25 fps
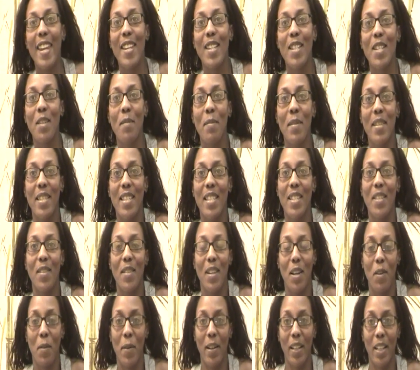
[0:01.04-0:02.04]
Hey YouTube, this is
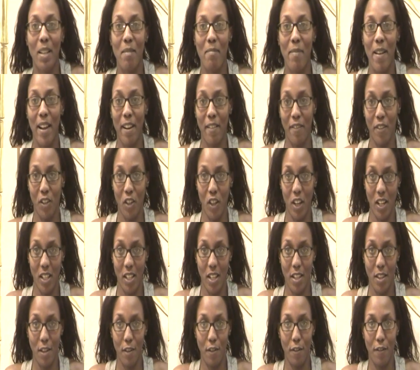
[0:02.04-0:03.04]
Nuna. Welcome back for
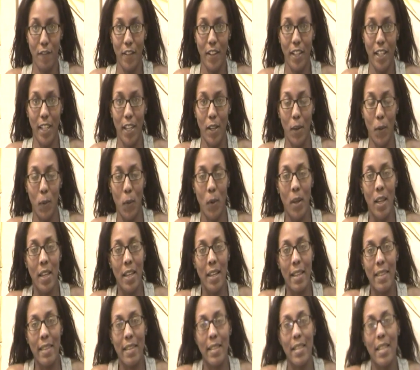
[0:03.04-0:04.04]
another video.
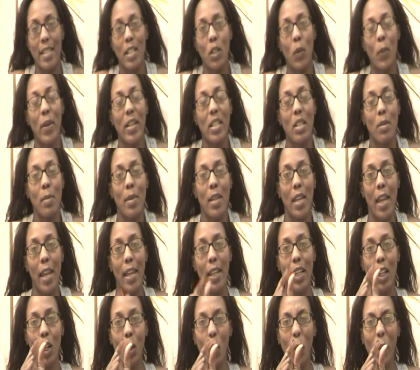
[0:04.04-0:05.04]
This is going to be
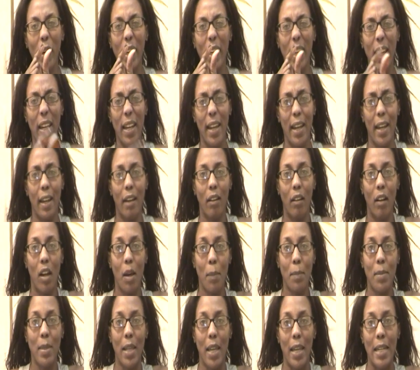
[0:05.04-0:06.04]
a quick hair
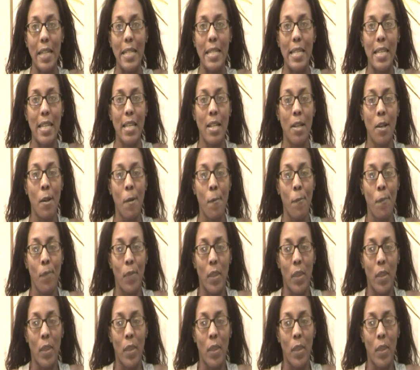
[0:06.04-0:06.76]
update.